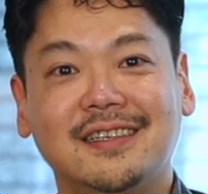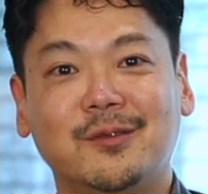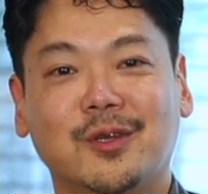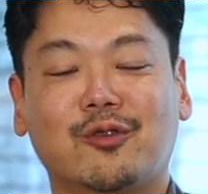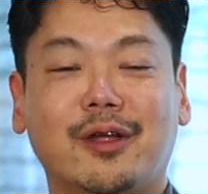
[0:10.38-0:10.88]

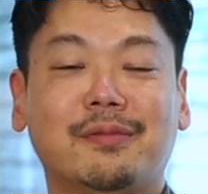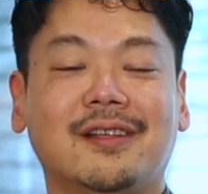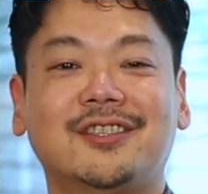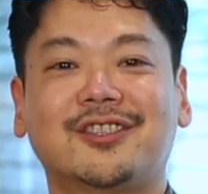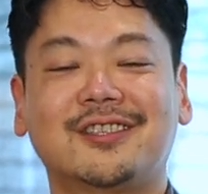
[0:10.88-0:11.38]
With great
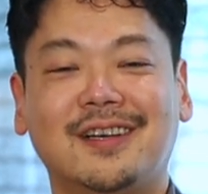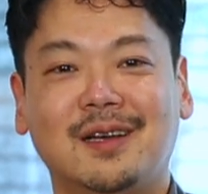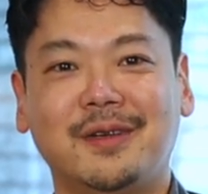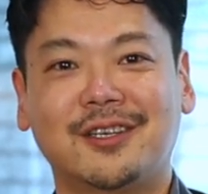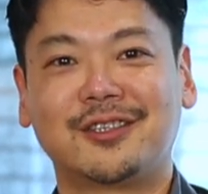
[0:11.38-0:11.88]
pleasure,
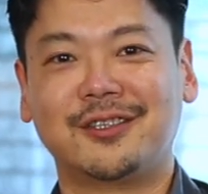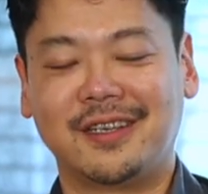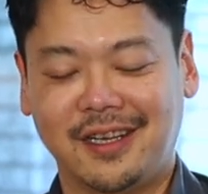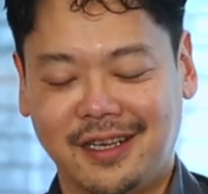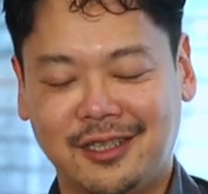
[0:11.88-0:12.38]
I'm here to
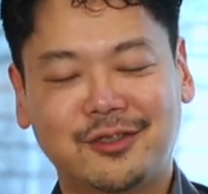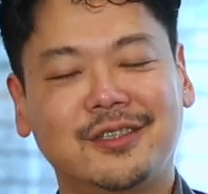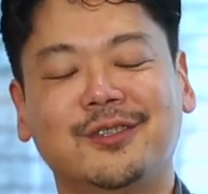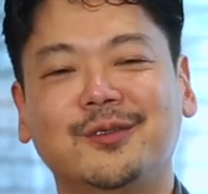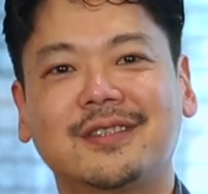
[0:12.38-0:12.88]

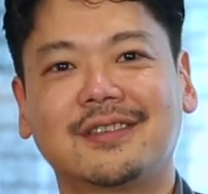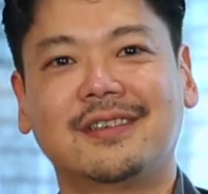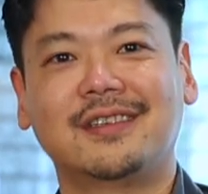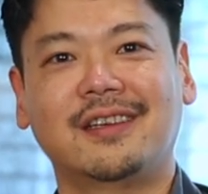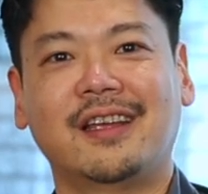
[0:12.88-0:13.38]
introduce
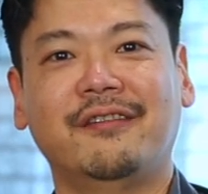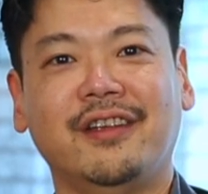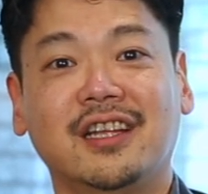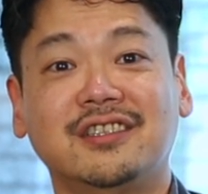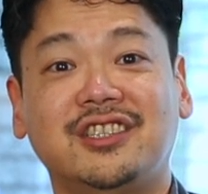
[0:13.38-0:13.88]

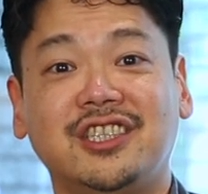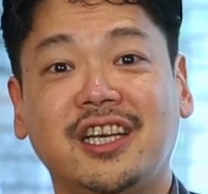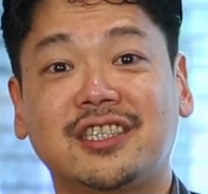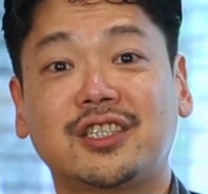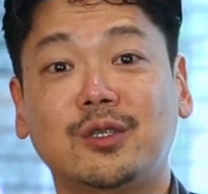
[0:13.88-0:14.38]
NVIDIA's
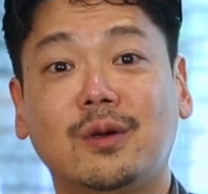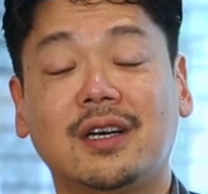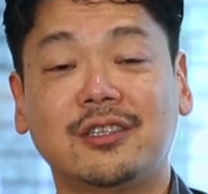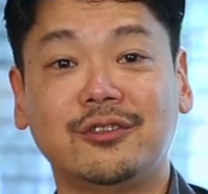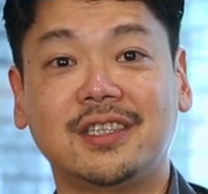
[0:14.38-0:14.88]

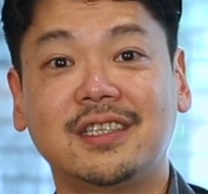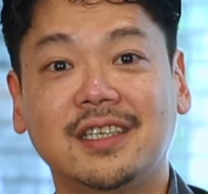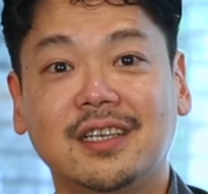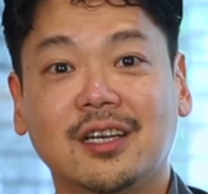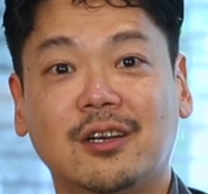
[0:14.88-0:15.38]
GH200
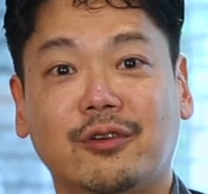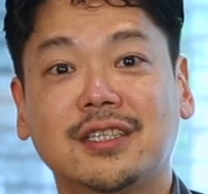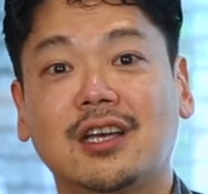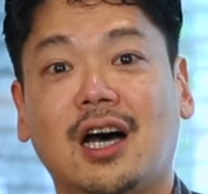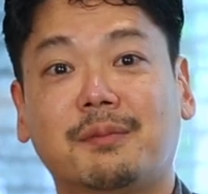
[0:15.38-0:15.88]

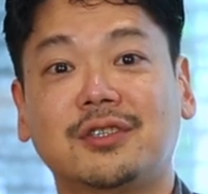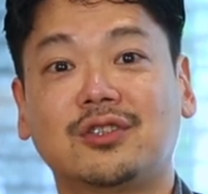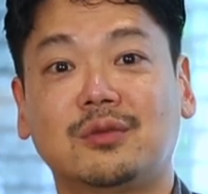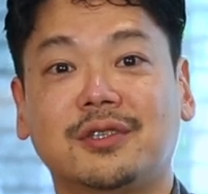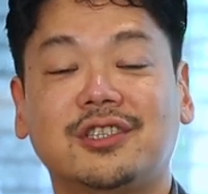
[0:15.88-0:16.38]
Grace Hopper
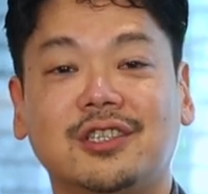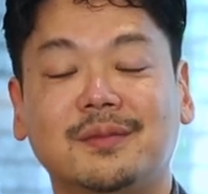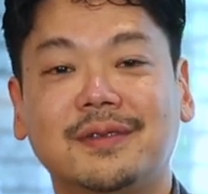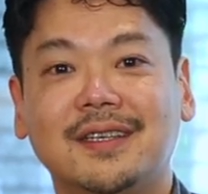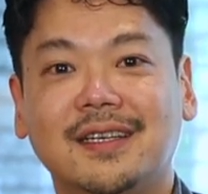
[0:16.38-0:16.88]
Super Chip,
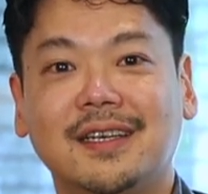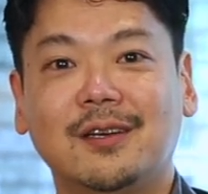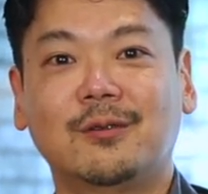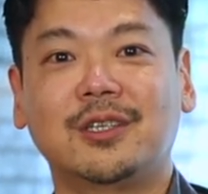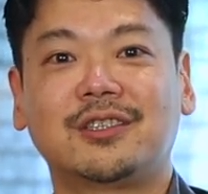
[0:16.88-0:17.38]

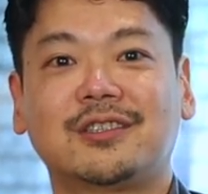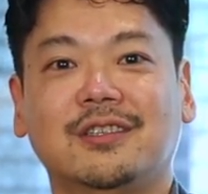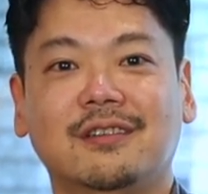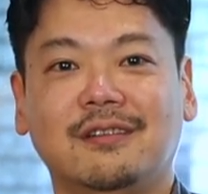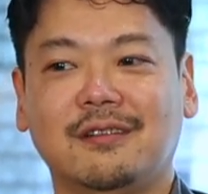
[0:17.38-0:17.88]
which
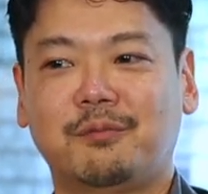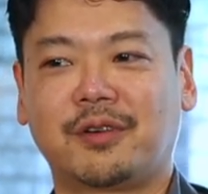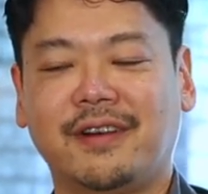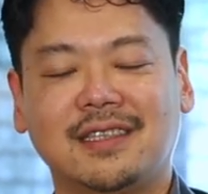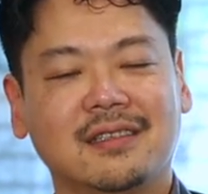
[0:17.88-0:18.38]

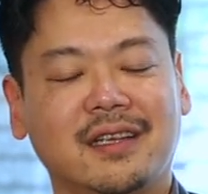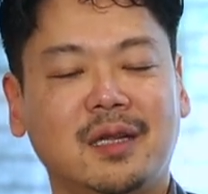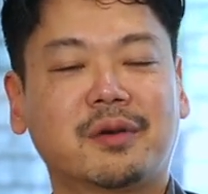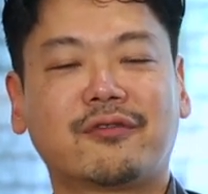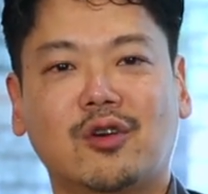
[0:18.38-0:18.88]
provides
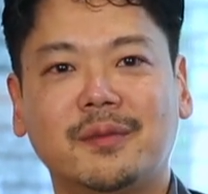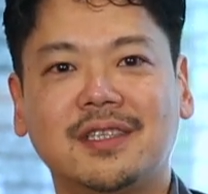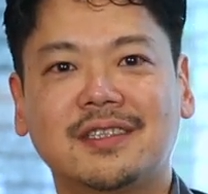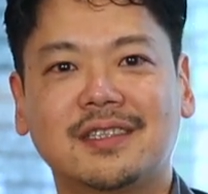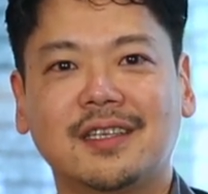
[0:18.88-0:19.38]
leading
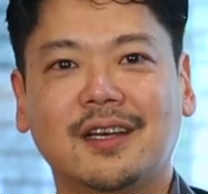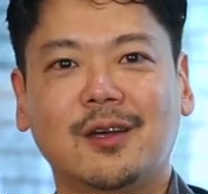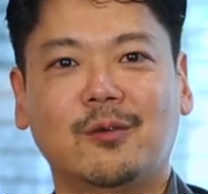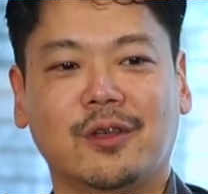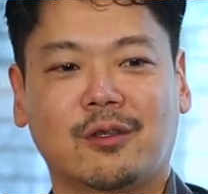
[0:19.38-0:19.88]
performance
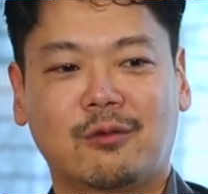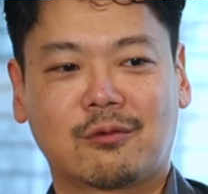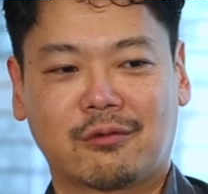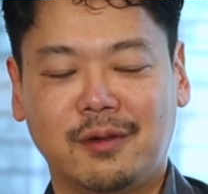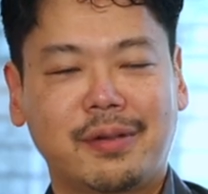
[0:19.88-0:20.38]
with
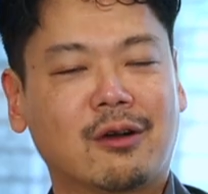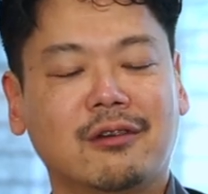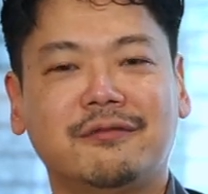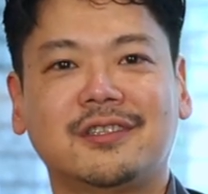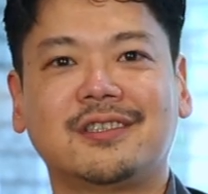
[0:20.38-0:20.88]
great power
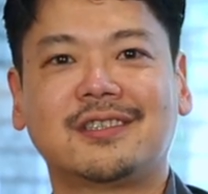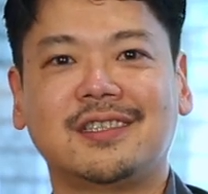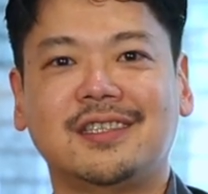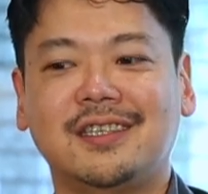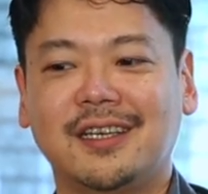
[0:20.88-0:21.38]

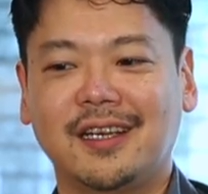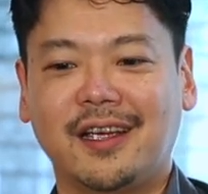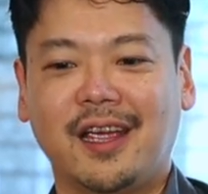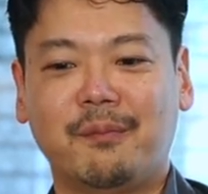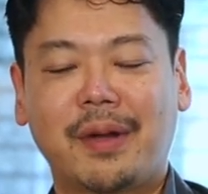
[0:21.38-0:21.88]
efficiency,
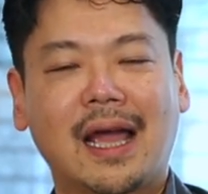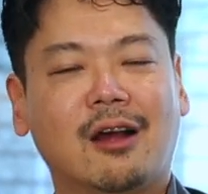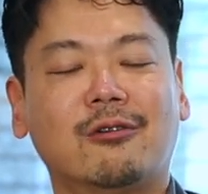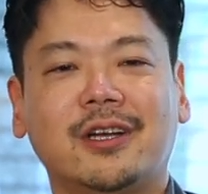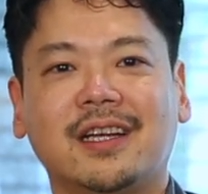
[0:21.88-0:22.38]

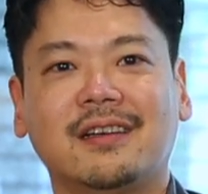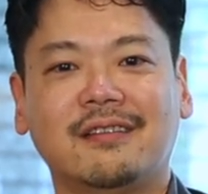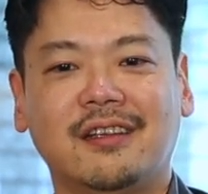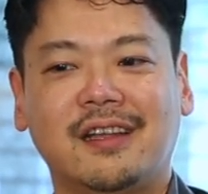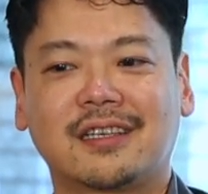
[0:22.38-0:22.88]
empowering
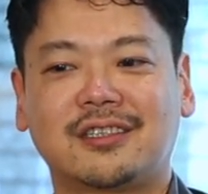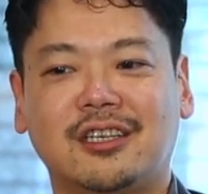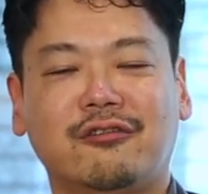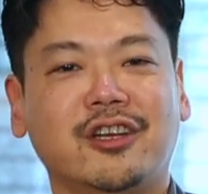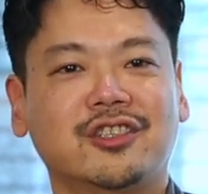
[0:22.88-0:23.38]
the next
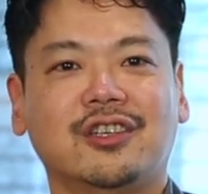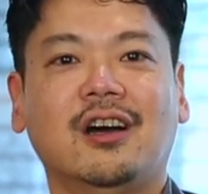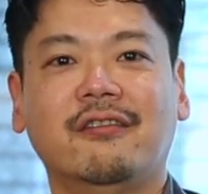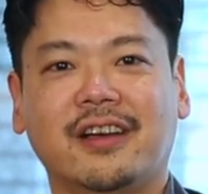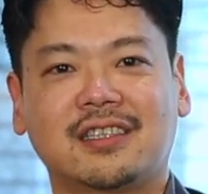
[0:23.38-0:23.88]
generation
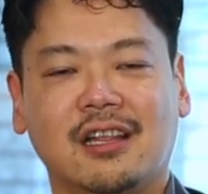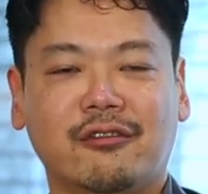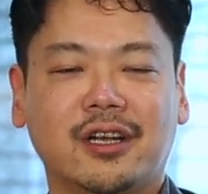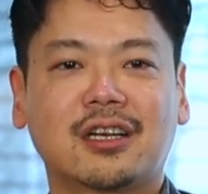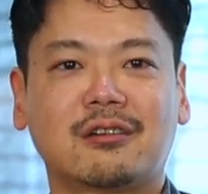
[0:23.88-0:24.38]
of
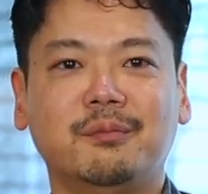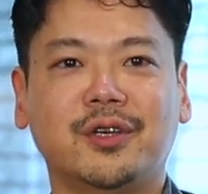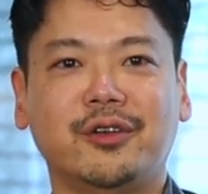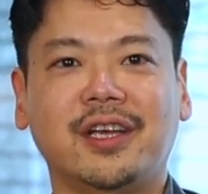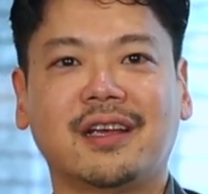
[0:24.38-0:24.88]
accelerated
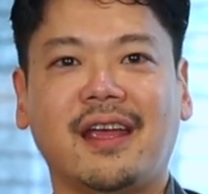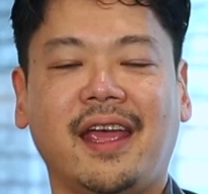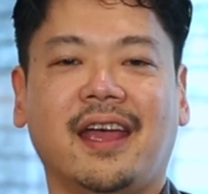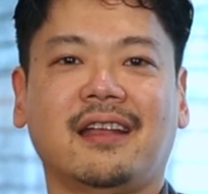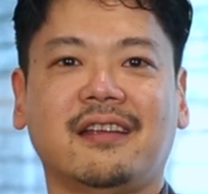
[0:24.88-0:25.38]
computing
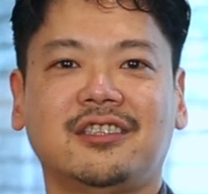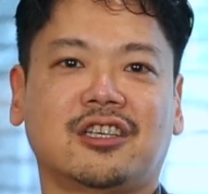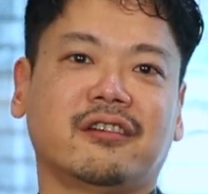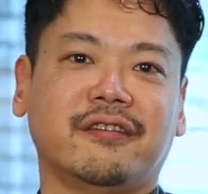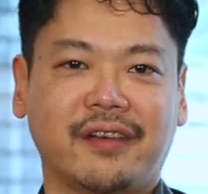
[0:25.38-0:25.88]
and
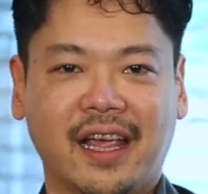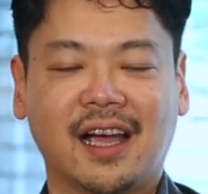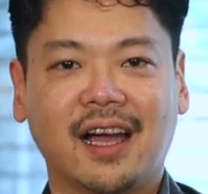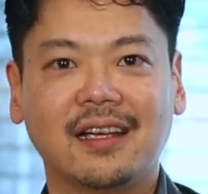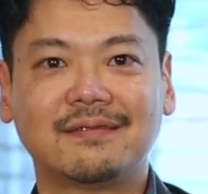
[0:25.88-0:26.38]
generative
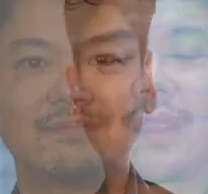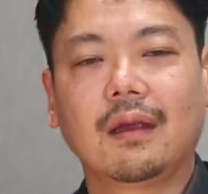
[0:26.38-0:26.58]
AI.